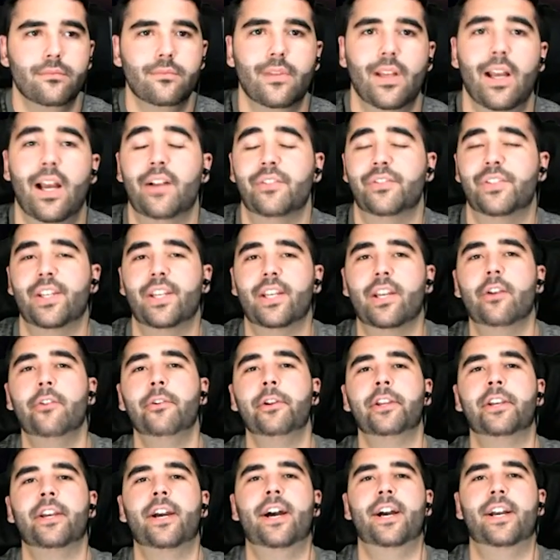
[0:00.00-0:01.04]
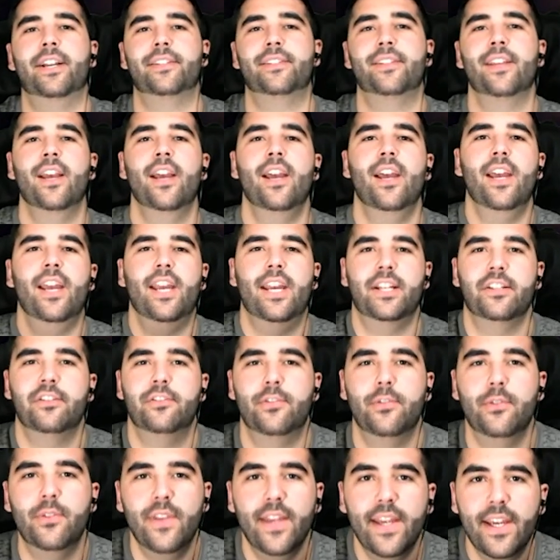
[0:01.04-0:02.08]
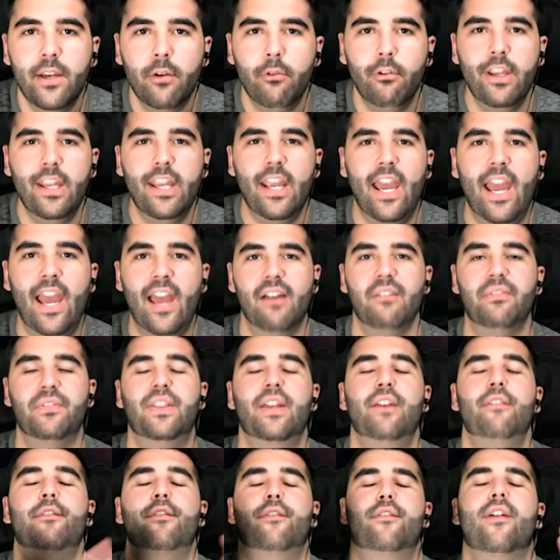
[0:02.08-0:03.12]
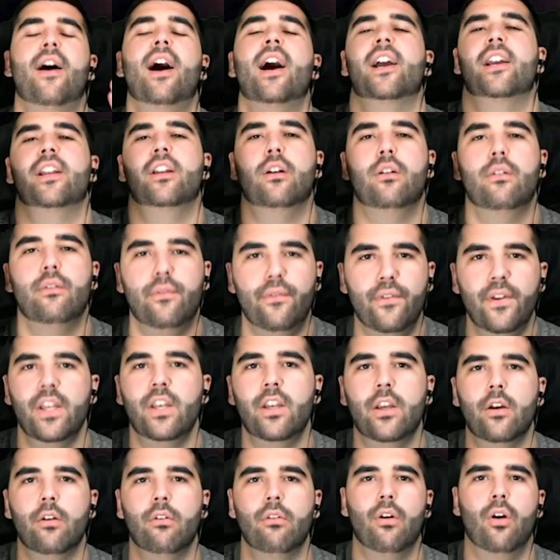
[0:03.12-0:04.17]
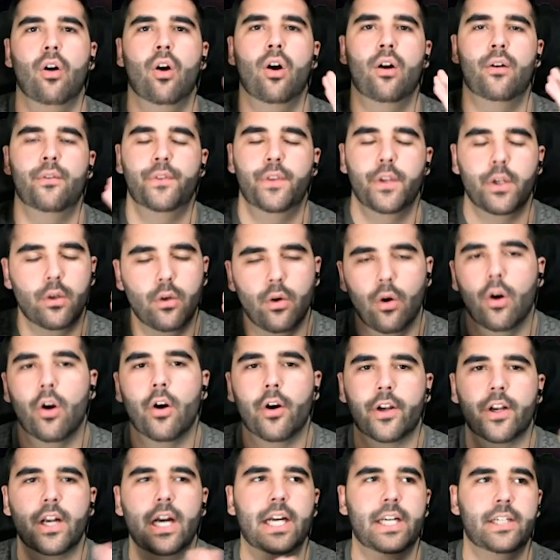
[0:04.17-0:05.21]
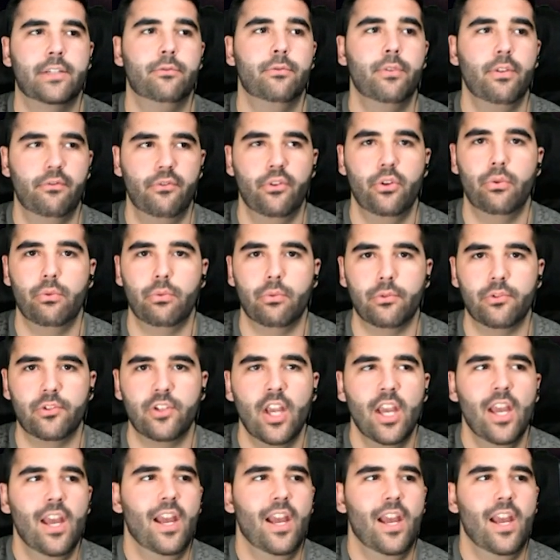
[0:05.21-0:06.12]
How's it going, guys? And today we have the final video of the core card reviews.